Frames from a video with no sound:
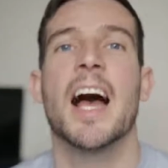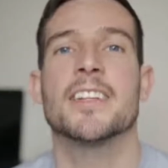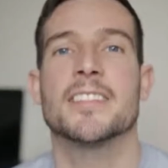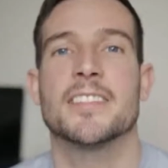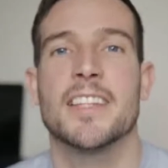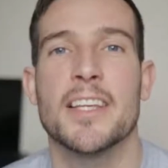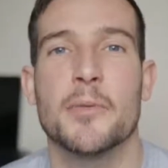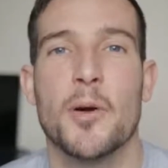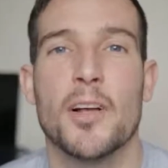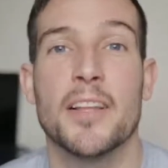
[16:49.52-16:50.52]
I'll see
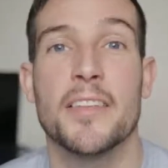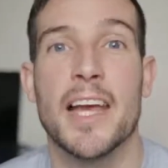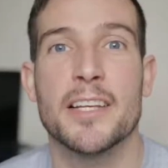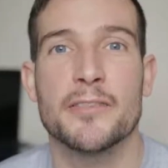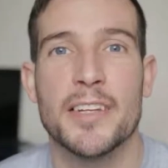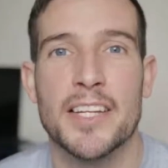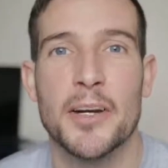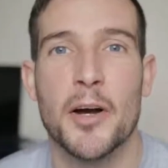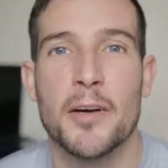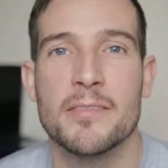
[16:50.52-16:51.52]
you all in the next
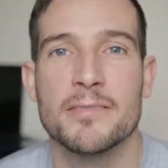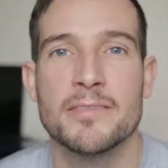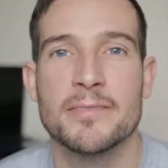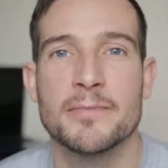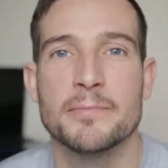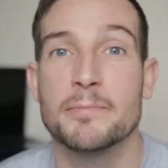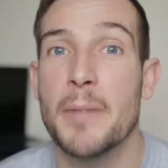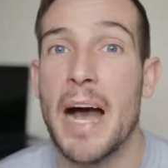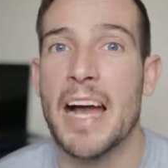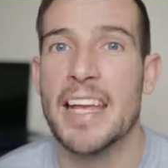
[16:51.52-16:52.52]
video.
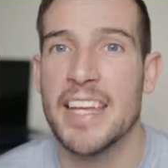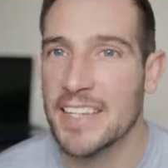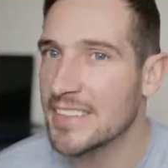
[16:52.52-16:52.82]
Bye.